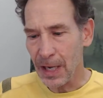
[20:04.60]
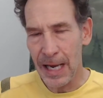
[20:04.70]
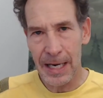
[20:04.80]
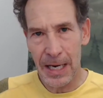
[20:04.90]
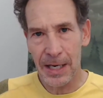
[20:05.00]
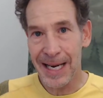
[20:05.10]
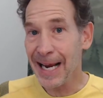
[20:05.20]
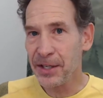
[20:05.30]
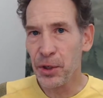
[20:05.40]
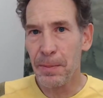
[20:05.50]
and
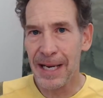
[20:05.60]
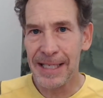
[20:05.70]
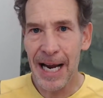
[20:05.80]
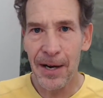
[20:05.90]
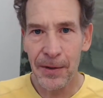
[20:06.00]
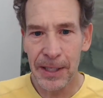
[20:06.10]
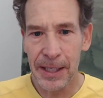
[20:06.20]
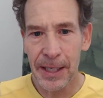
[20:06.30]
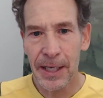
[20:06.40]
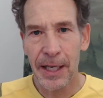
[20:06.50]
can-do
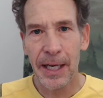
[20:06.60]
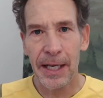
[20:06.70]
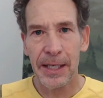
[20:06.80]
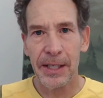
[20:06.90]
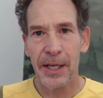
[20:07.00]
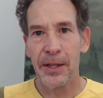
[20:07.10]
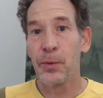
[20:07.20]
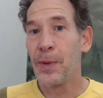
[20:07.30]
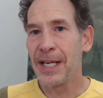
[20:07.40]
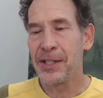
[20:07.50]
mentality, and the
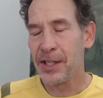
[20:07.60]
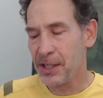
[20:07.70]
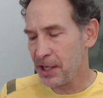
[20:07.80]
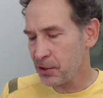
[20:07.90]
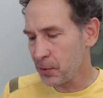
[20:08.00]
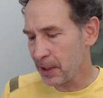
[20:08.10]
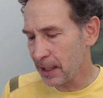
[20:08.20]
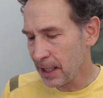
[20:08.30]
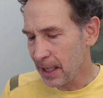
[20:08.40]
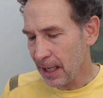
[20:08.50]
rest is history.